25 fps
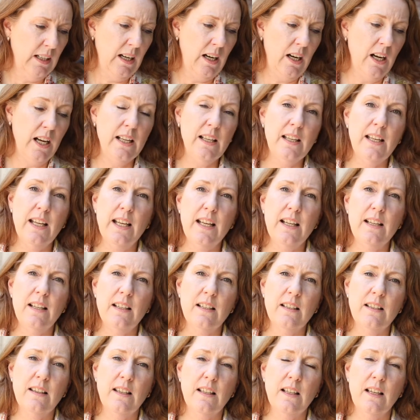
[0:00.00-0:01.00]
I
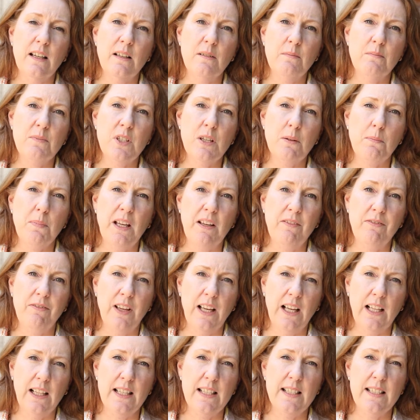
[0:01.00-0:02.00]
needed them to be
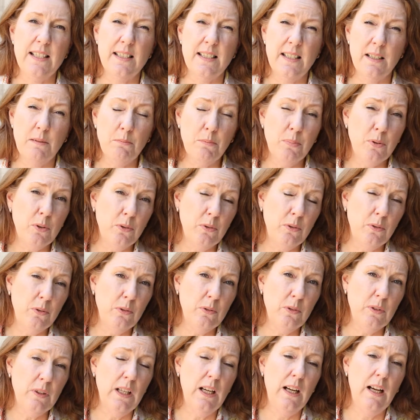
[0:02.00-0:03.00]
fairly
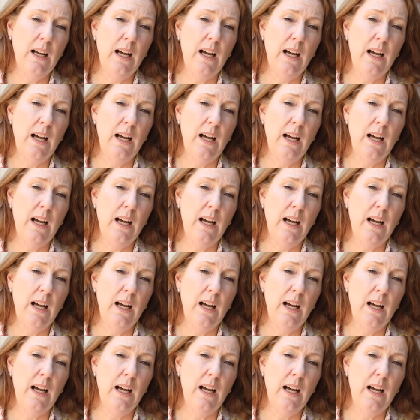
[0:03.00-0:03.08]
simple